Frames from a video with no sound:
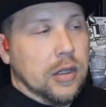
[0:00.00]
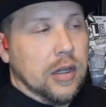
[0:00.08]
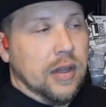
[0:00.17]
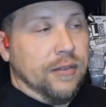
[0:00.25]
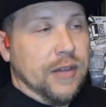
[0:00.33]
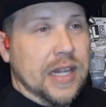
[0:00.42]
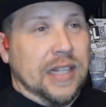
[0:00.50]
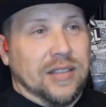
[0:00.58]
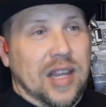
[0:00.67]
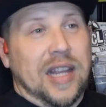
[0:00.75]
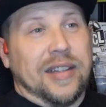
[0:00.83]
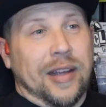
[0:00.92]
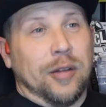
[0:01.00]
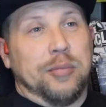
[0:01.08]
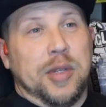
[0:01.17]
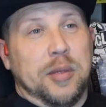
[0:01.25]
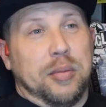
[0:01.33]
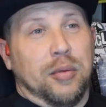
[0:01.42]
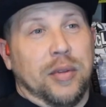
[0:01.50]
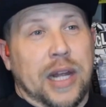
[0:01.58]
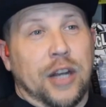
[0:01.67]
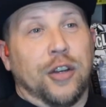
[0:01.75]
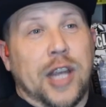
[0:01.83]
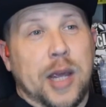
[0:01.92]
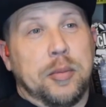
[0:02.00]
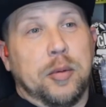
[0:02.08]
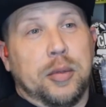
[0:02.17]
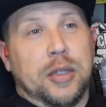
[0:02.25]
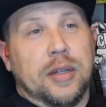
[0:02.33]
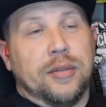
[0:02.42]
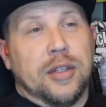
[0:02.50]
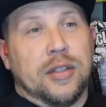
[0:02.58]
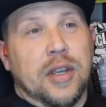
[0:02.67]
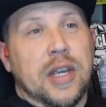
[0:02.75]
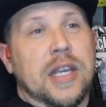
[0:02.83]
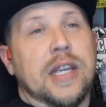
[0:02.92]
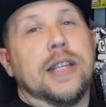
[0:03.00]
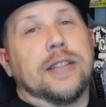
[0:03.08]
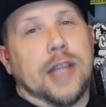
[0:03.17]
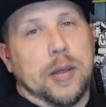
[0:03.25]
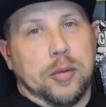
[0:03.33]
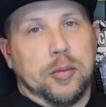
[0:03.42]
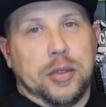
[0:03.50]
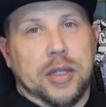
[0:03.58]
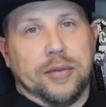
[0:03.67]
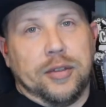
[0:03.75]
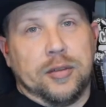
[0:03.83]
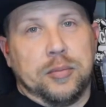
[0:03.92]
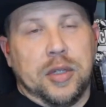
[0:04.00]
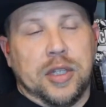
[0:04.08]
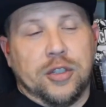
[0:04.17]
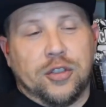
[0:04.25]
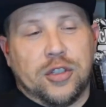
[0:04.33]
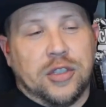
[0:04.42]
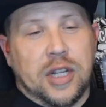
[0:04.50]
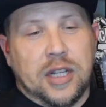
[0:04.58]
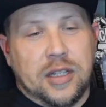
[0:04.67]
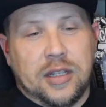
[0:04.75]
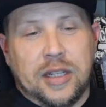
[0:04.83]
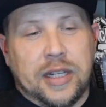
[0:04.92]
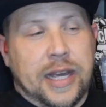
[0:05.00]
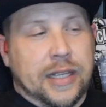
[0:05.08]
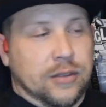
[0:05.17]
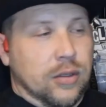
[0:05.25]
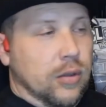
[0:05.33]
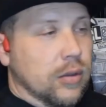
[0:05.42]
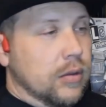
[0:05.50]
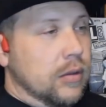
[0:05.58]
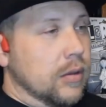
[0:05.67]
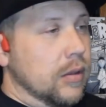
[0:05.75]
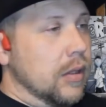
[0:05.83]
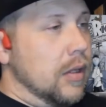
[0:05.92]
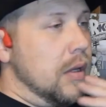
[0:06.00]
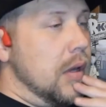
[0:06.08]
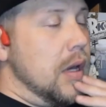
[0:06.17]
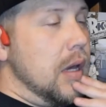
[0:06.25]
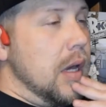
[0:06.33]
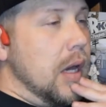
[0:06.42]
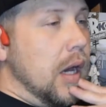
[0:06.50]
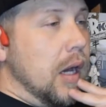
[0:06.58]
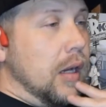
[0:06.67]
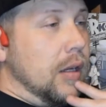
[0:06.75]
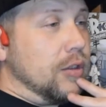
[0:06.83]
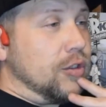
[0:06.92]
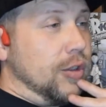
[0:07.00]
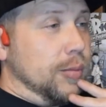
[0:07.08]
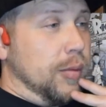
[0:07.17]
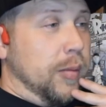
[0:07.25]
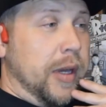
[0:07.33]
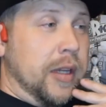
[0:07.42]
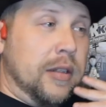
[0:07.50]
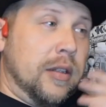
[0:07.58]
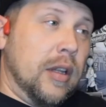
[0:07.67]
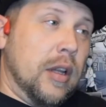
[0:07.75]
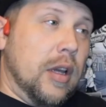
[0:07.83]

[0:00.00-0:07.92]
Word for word: If he can take down people that are capable of it, he's capable of it. But he's just not an asshole. Uh, Superman,